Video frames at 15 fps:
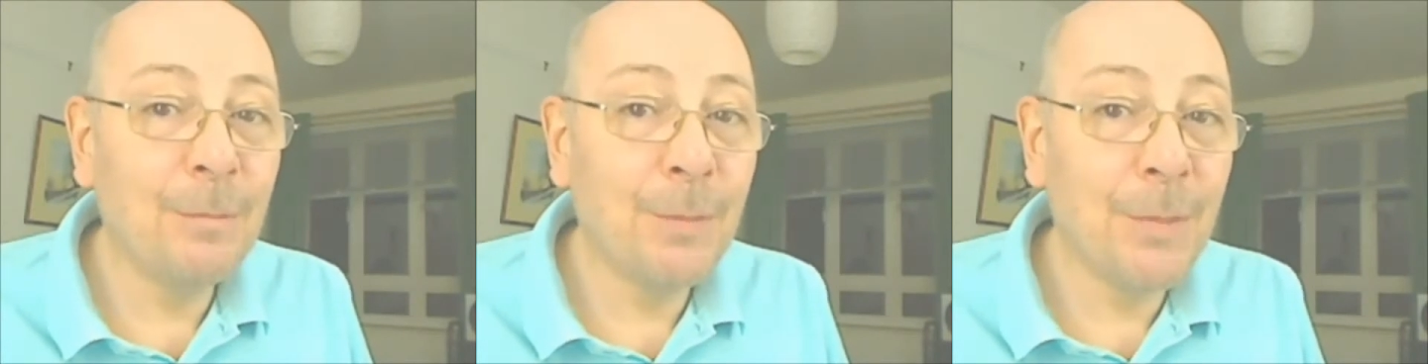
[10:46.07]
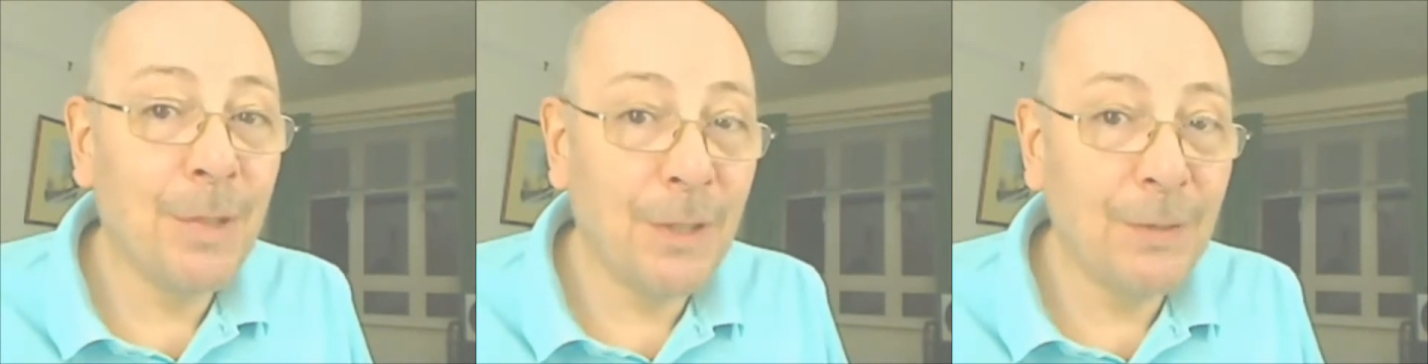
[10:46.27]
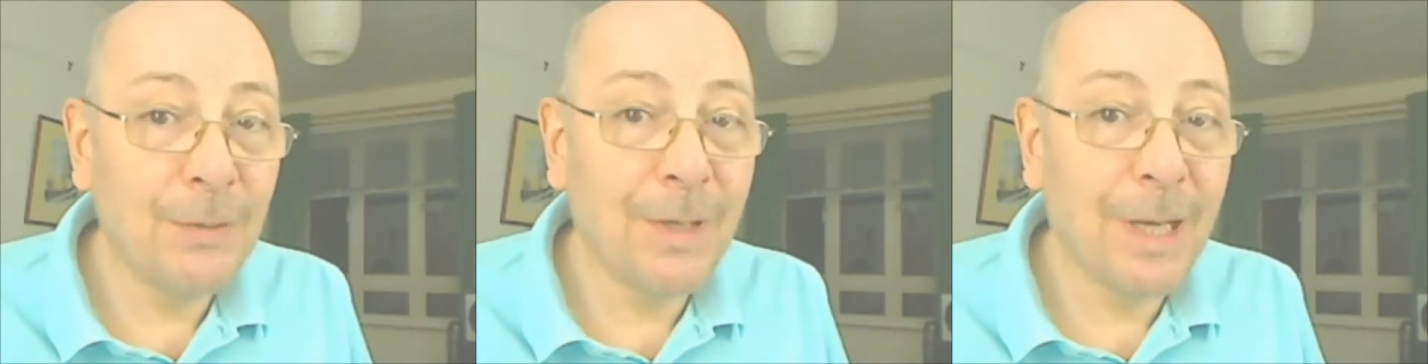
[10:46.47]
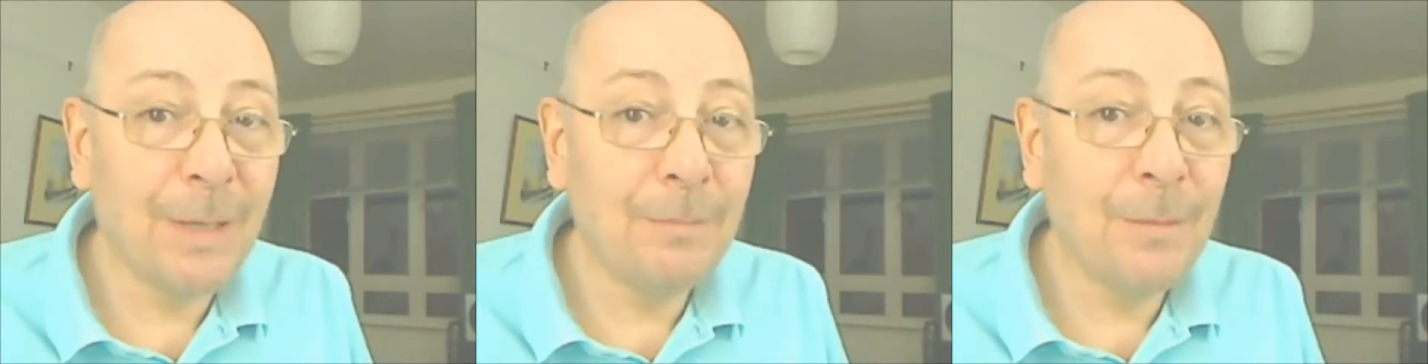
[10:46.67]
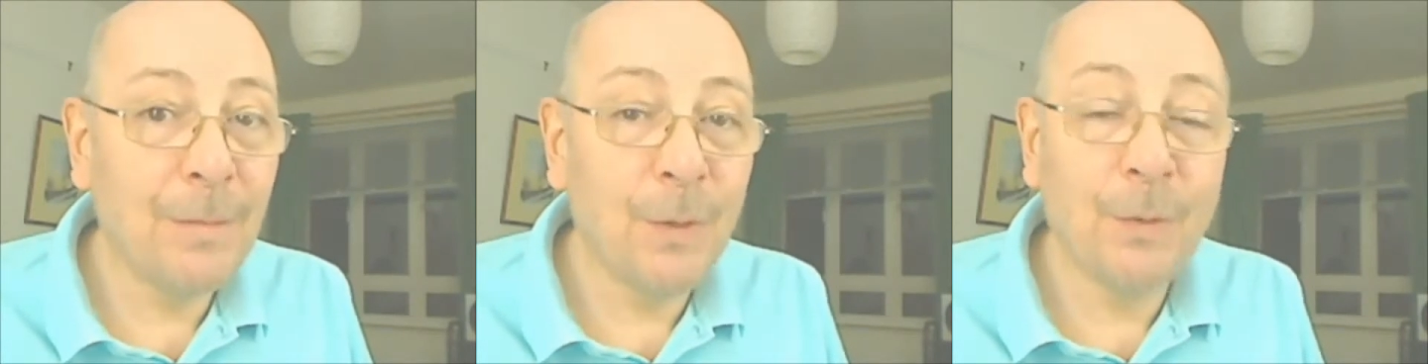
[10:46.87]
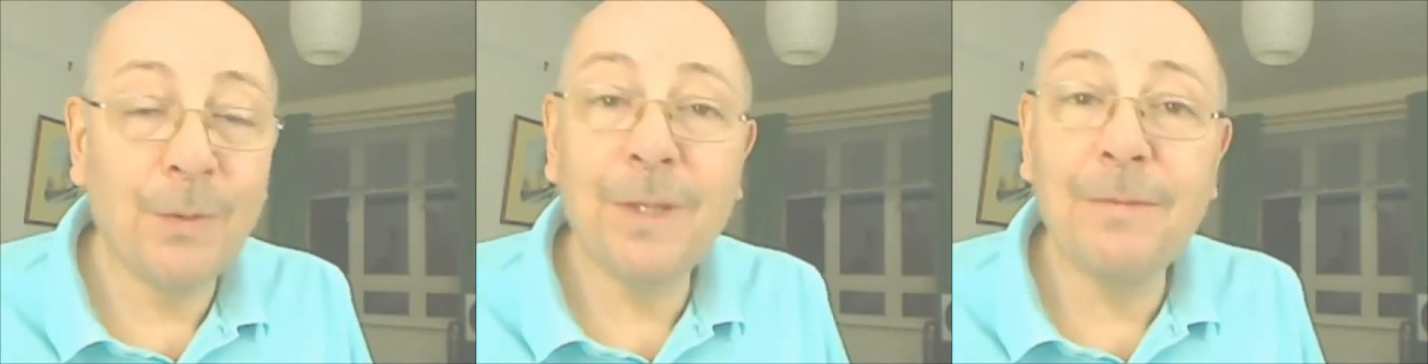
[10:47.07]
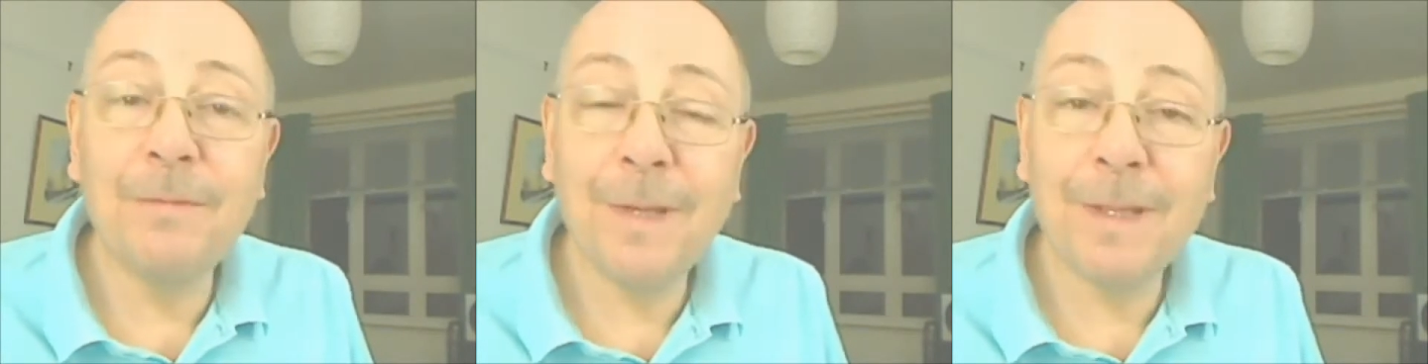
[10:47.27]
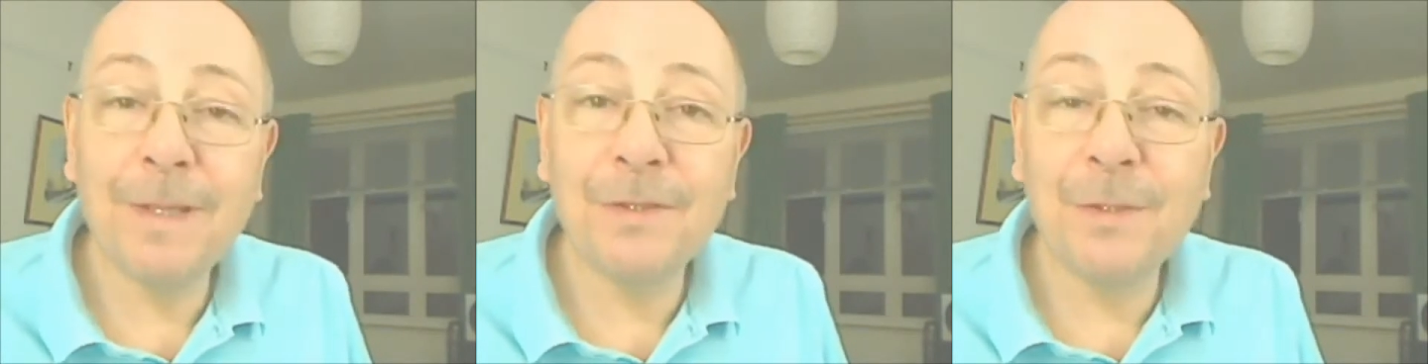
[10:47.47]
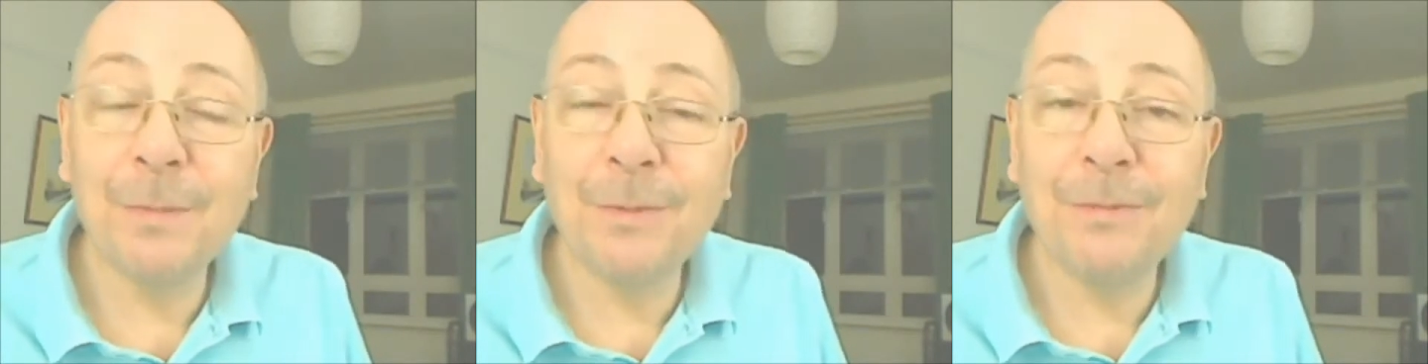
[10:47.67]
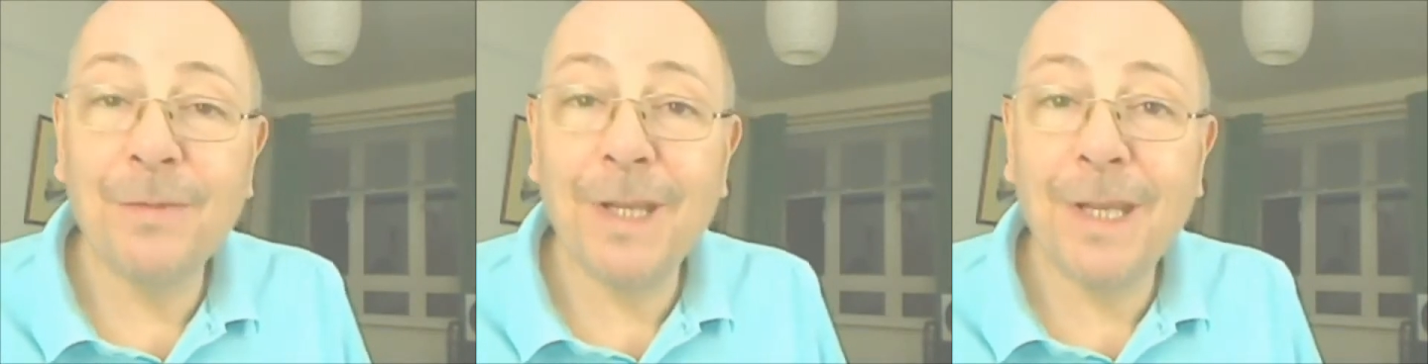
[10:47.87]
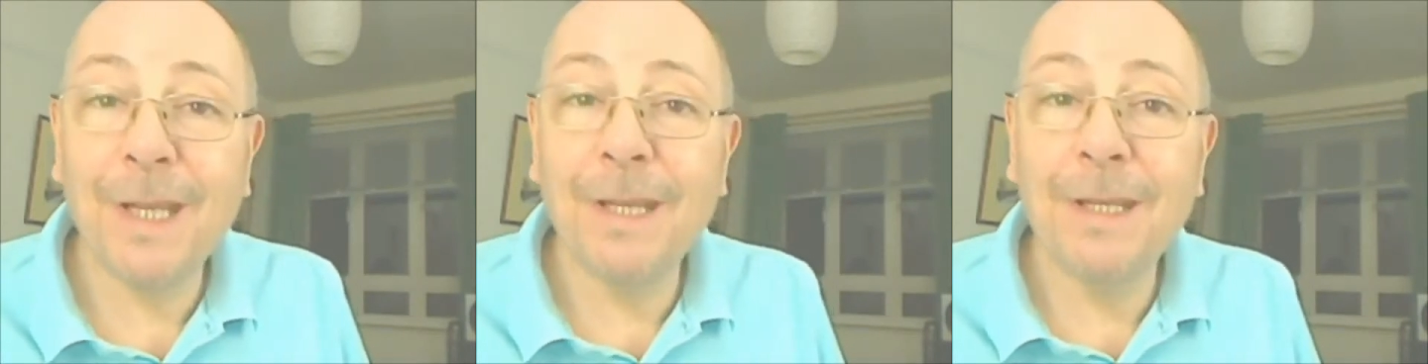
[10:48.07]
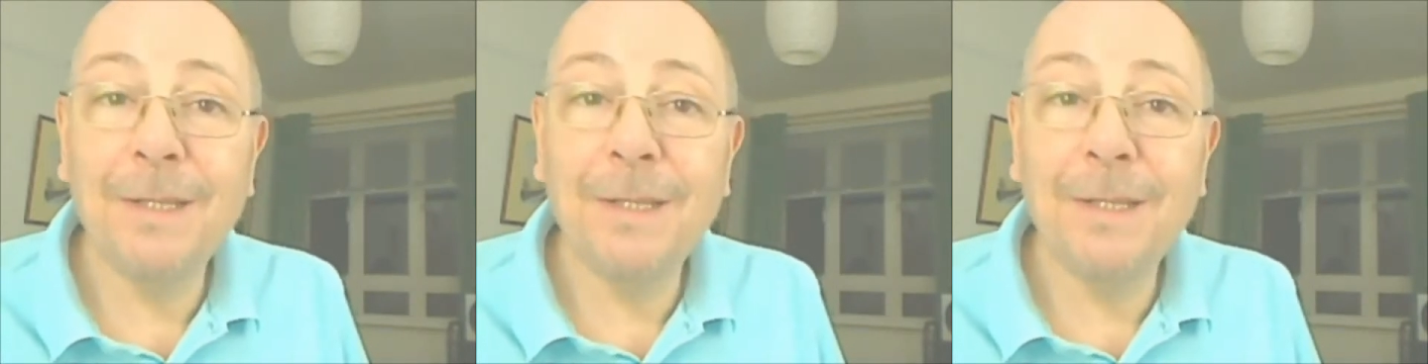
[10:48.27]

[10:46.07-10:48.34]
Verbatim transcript: program or the fellowship of AA,